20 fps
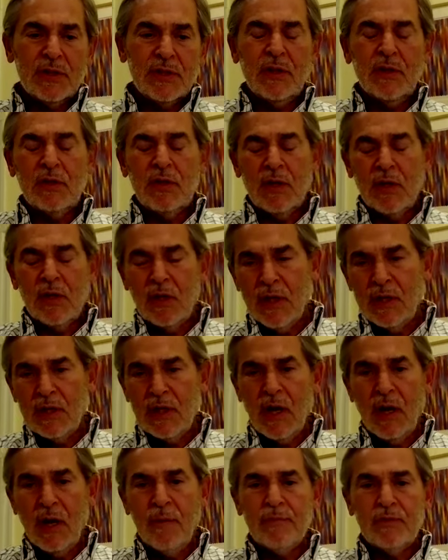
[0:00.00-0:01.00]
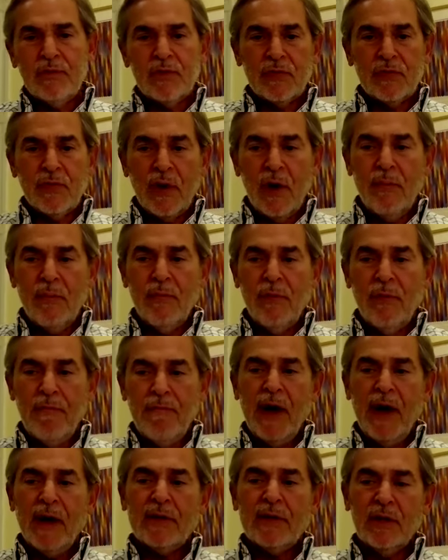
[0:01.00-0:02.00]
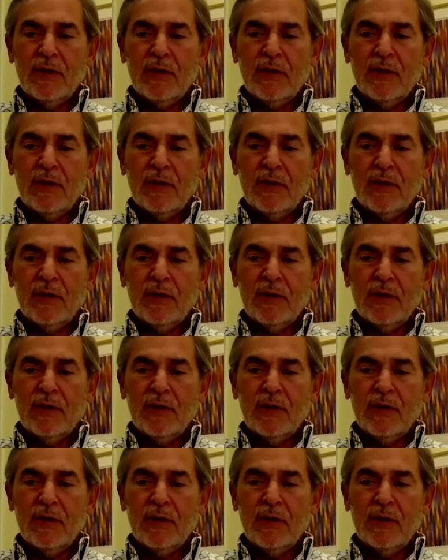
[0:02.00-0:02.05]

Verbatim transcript: And it comes from the fact